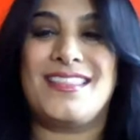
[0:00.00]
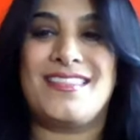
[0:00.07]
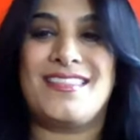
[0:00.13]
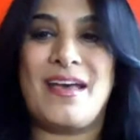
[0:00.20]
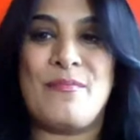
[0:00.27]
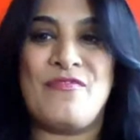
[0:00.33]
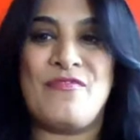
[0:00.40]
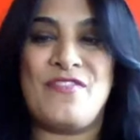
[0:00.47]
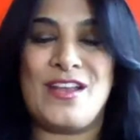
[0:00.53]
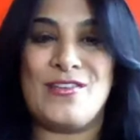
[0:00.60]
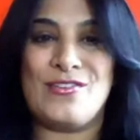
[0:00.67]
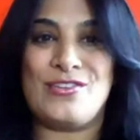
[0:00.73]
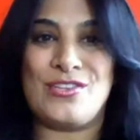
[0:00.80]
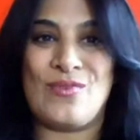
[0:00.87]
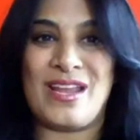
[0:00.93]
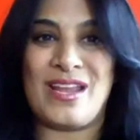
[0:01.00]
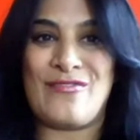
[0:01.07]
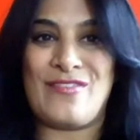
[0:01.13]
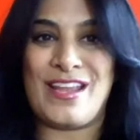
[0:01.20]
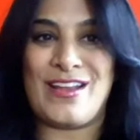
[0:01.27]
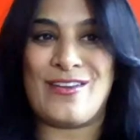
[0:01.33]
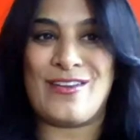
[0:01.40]
Thumb finger to ring
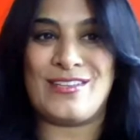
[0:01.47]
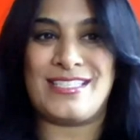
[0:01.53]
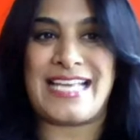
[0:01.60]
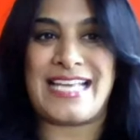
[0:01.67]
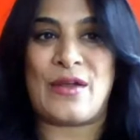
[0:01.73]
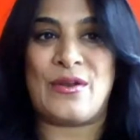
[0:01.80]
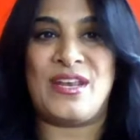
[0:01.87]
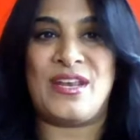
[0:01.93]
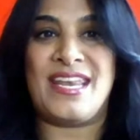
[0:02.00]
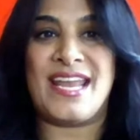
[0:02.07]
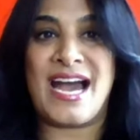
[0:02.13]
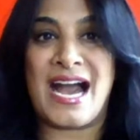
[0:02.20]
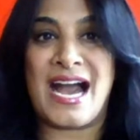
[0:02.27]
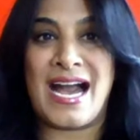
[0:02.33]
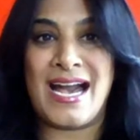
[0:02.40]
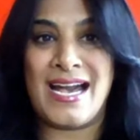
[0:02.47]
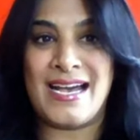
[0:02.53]
finger, sound na.